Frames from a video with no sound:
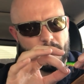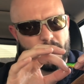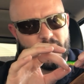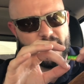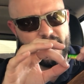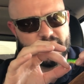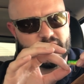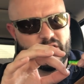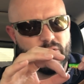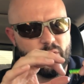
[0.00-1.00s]
but it
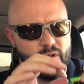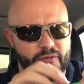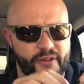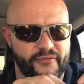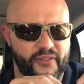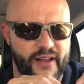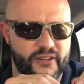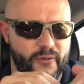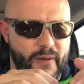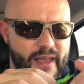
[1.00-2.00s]
still will
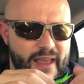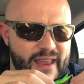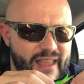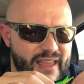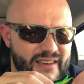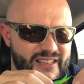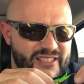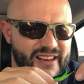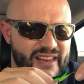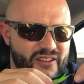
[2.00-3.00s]
deflect away, and these
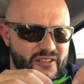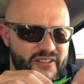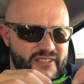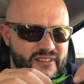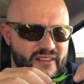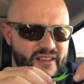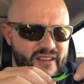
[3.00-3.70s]
tiny hooks